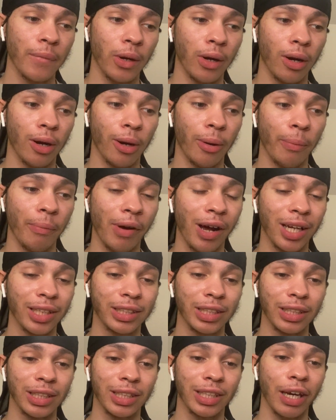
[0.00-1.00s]
I
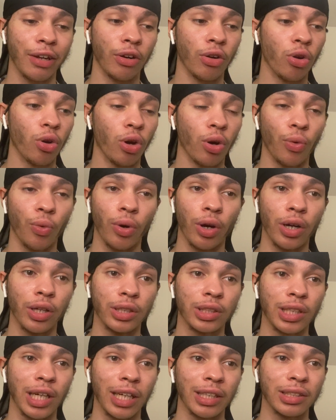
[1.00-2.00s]
see this getting a lot
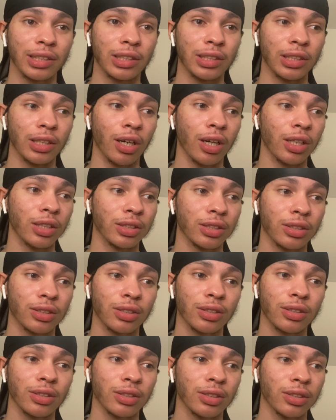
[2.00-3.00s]
worse. I see us
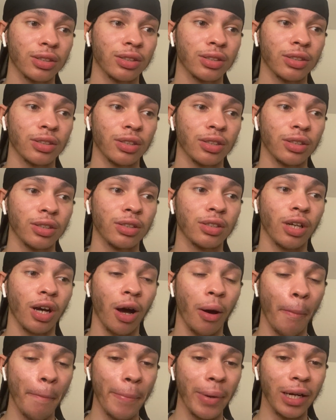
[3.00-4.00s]

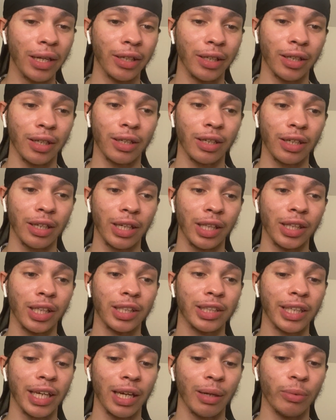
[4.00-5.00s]
tumbling in the
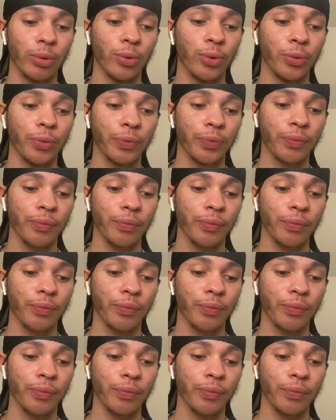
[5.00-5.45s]
table,